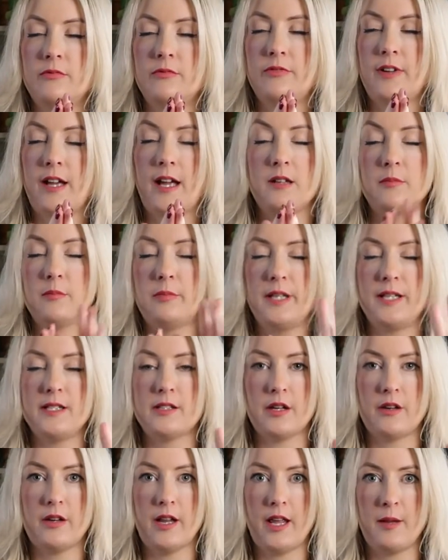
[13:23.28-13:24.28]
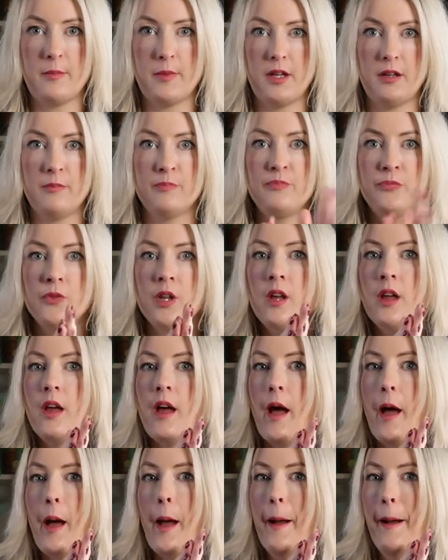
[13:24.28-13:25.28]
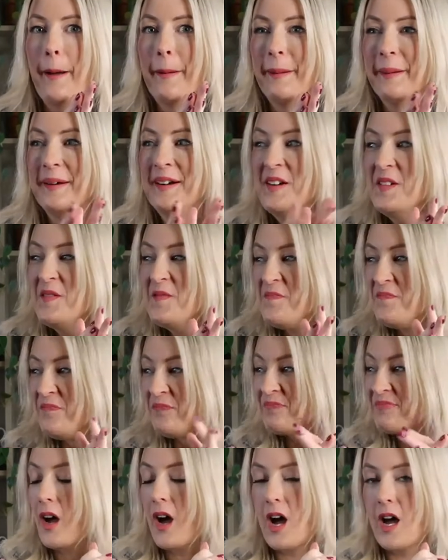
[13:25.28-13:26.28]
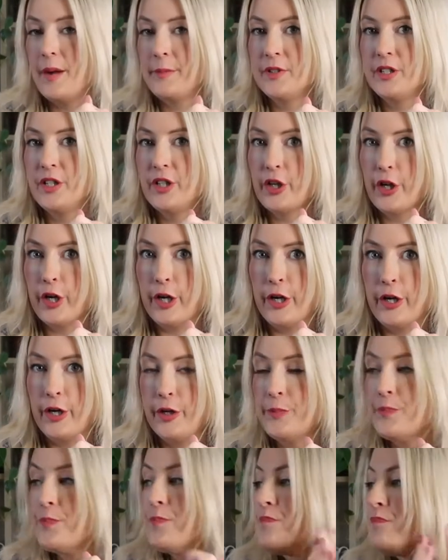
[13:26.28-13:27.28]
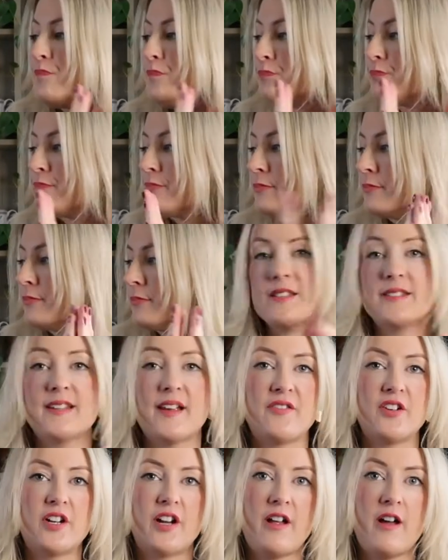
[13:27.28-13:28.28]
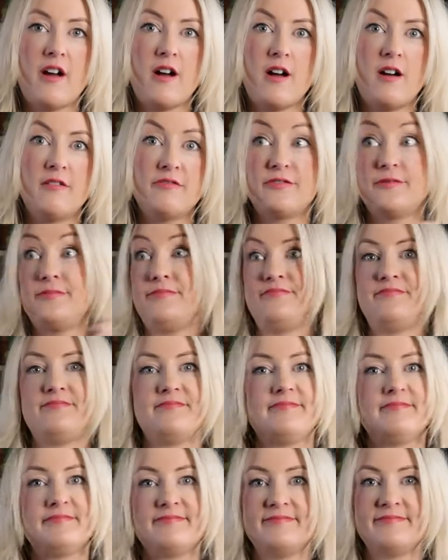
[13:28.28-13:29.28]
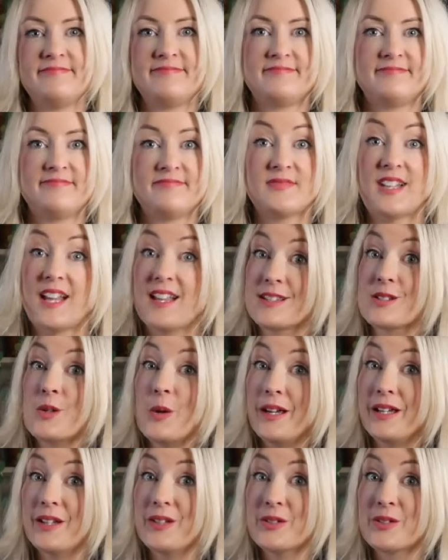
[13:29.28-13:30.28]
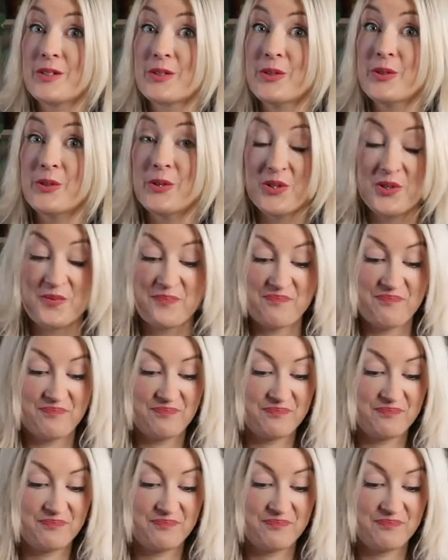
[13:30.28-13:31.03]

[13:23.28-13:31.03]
fan. Please don't hate me. I'm going to go 7.5. That's quite a good score.